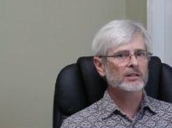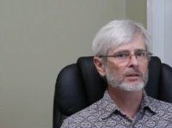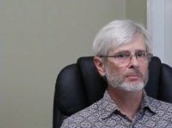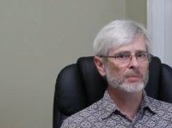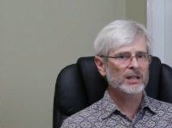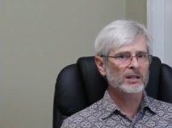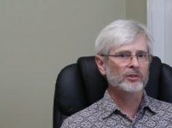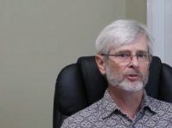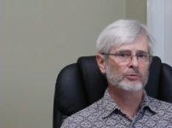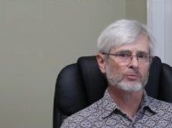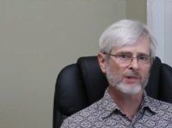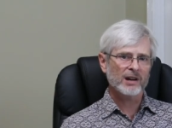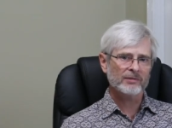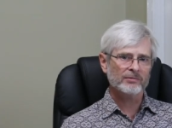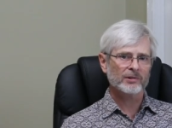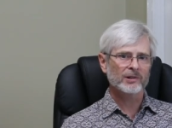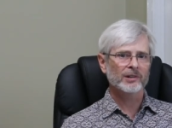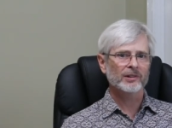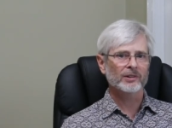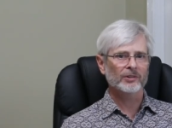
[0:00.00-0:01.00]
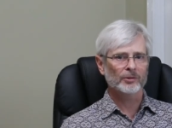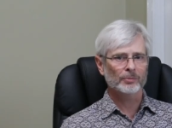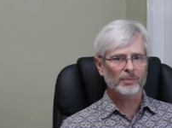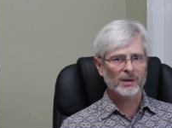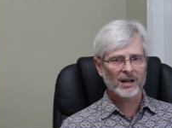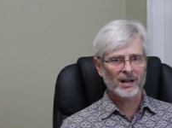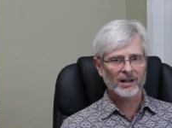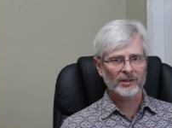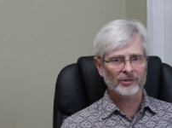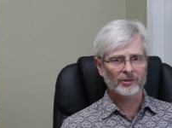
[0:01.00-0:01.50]
to be as reverent as
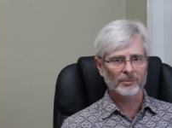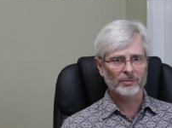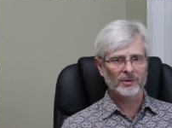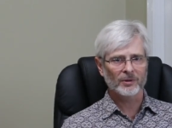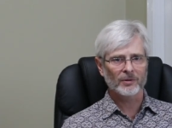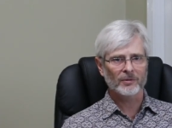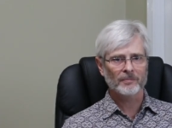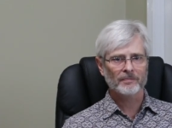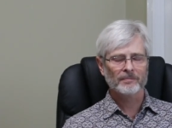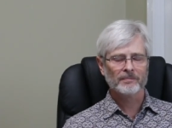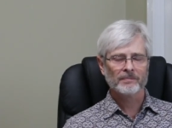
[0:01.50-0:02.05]
possible.